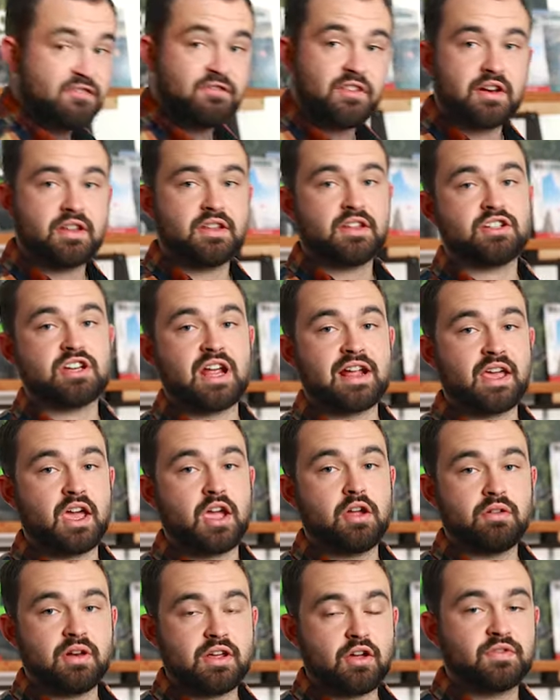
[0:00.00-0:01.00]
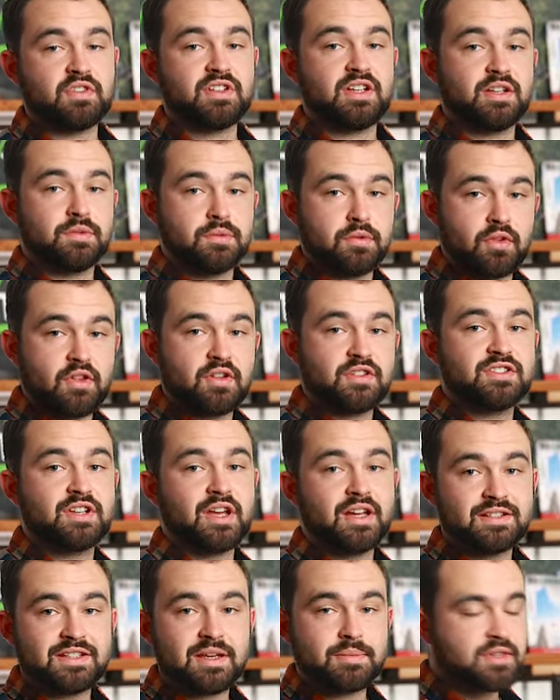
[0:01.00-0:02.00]
the front of the jacket only. Obviously, because we've got those
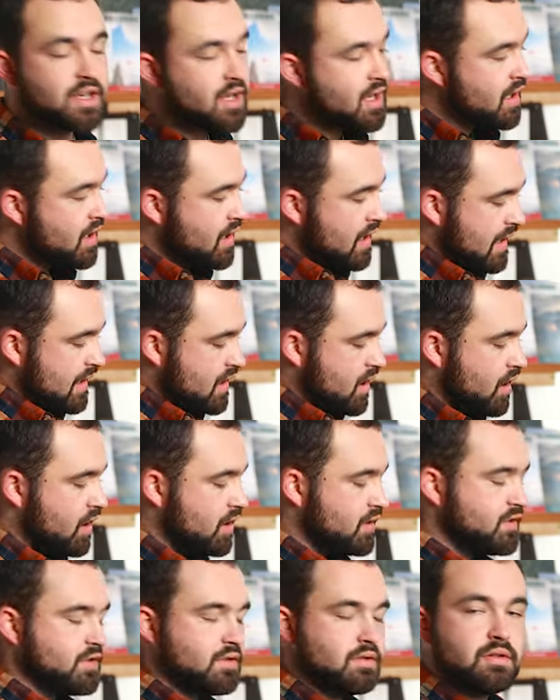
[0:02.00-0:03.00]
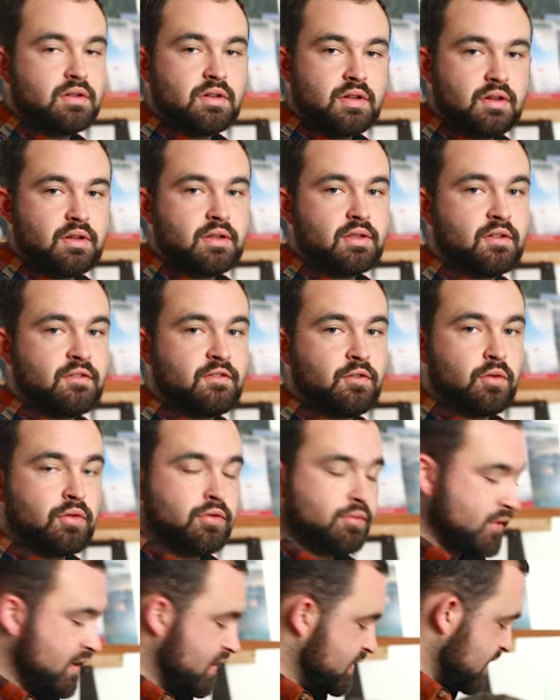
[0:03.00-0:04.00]
side zips, it can't do the full
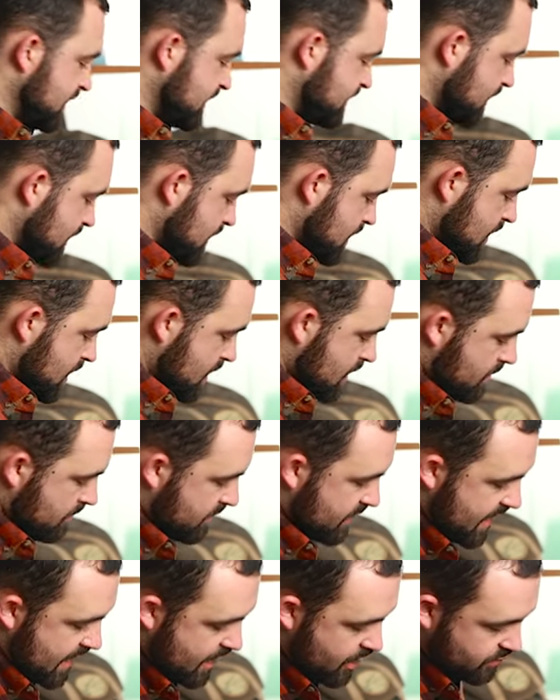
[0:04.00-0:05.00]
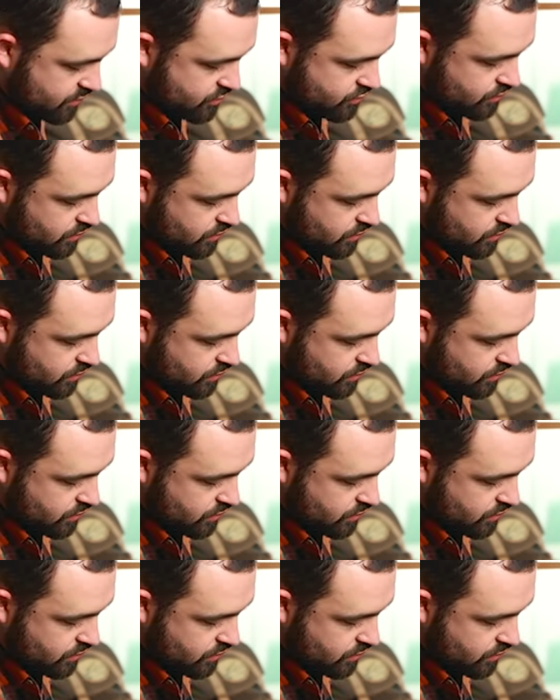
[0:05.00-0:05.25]
360, but that helps